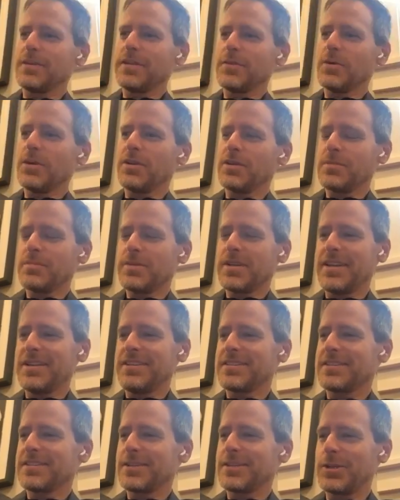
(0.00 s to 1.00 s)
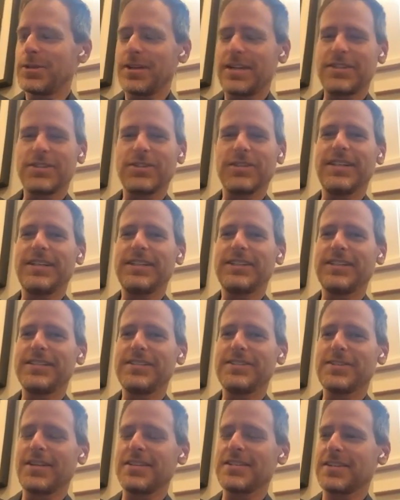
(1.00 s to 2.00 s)
very welcome, Nate.
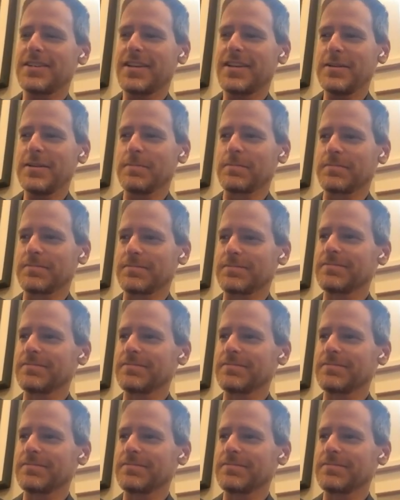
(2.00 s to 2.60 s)
Congratulations on today.